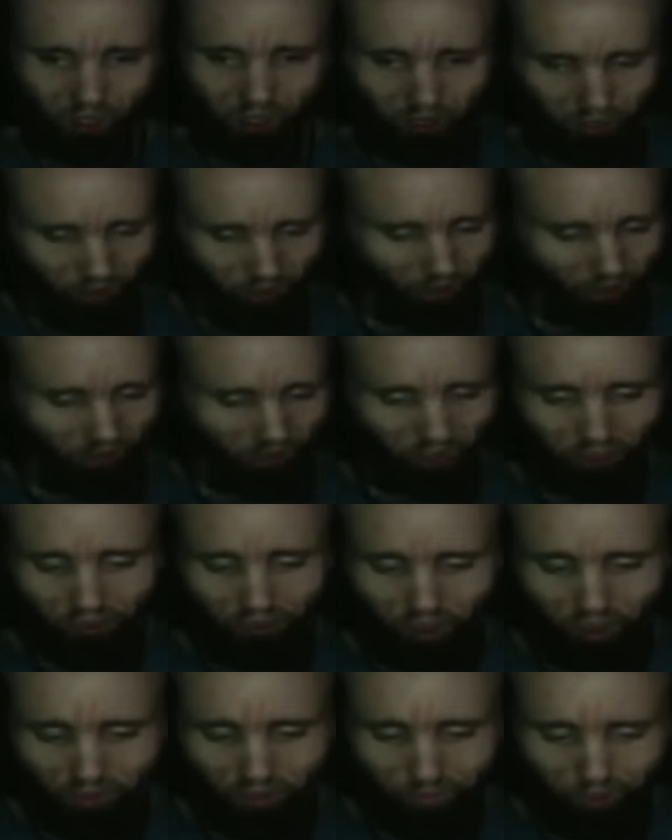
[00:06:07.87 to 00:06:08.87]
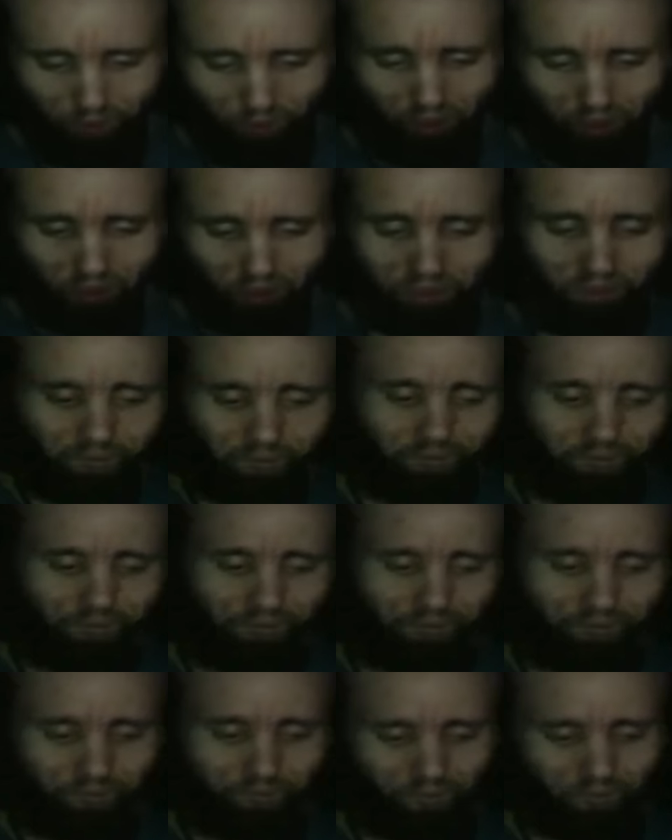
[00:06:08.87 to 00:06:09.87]
And like I said, foodie,
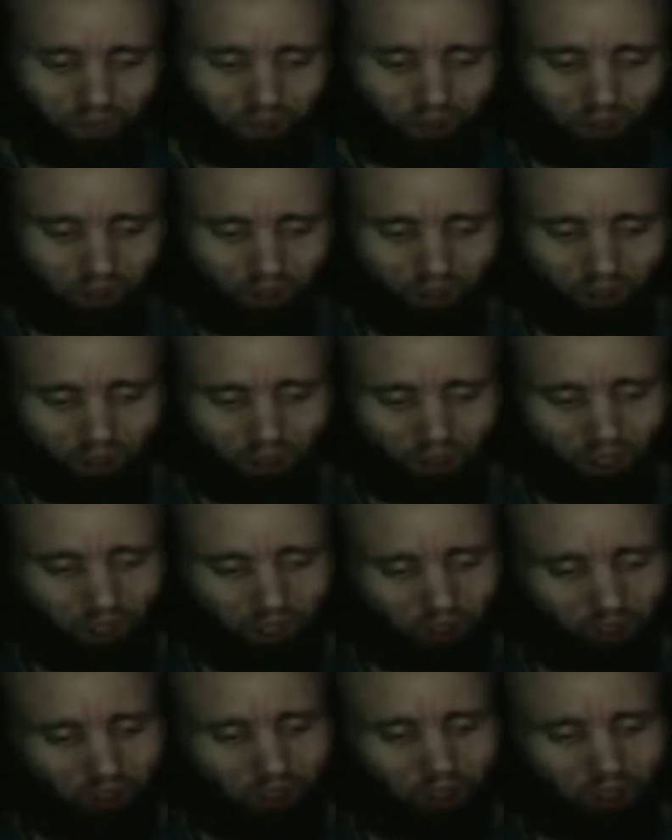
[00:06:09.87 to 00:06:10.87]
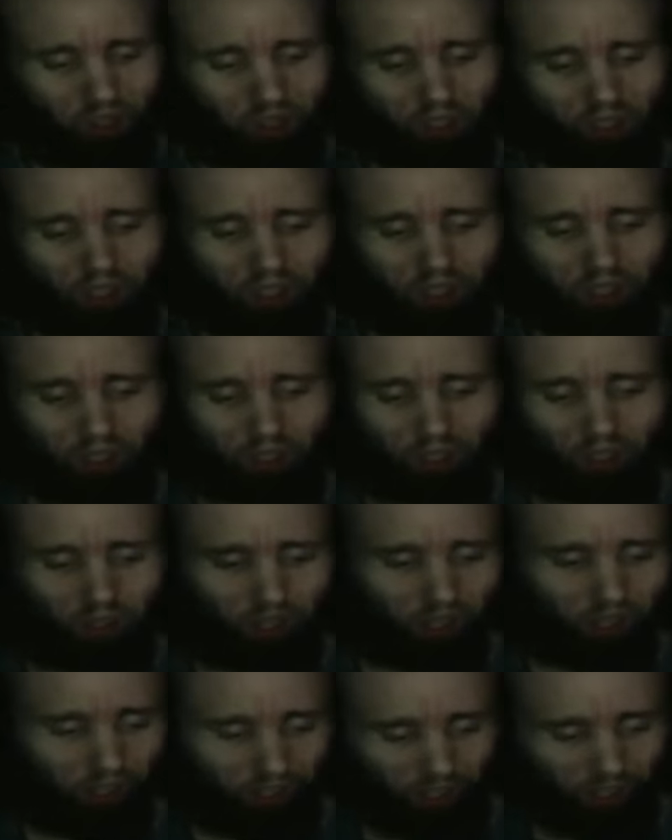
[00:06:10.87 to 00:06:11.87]
again,
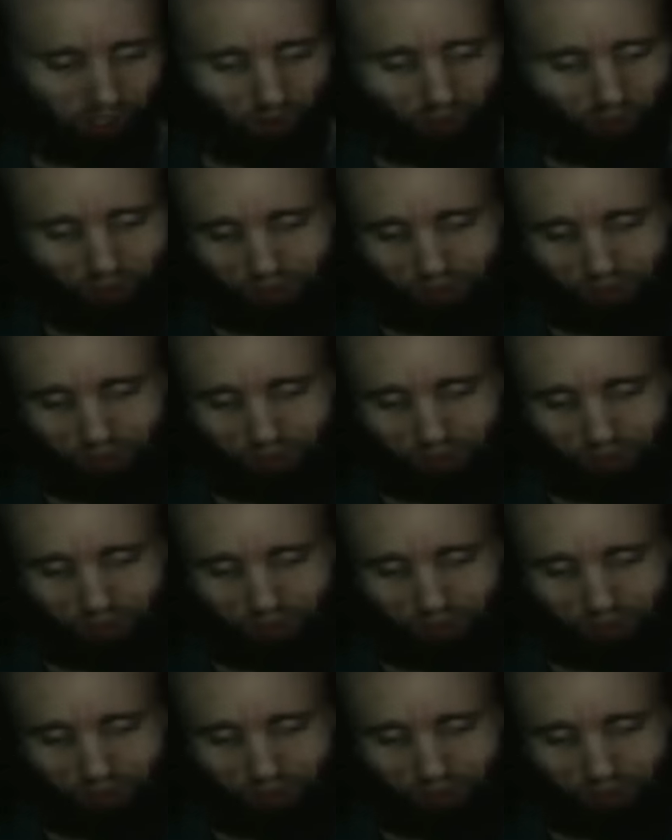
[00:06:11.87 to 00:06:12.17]
I, know I've